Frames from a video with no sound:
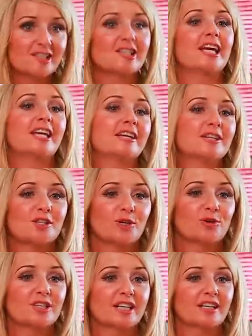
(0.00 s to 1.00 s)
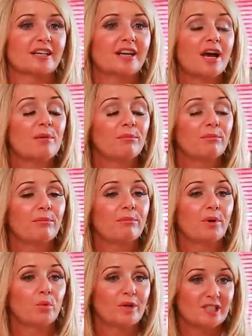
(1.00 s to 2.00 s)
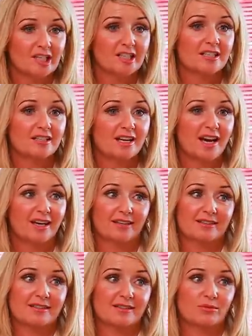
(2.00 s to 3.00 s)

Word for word: say, you'll do it, but we did it, and